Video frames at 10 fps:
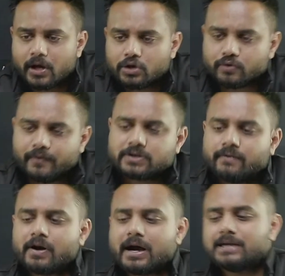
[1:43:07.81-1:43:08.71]
So first of
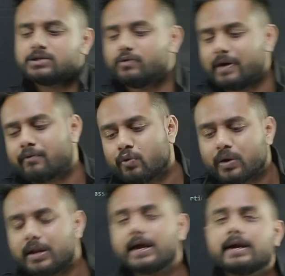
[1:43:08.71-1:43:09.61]
all, guys, you will have to
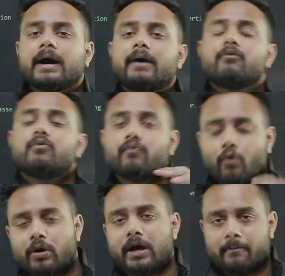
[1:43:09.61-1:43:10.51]
create a
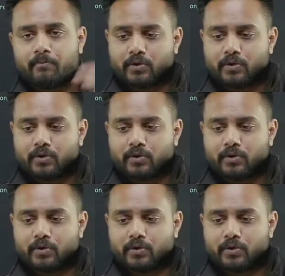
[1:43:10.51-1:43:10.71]
folder.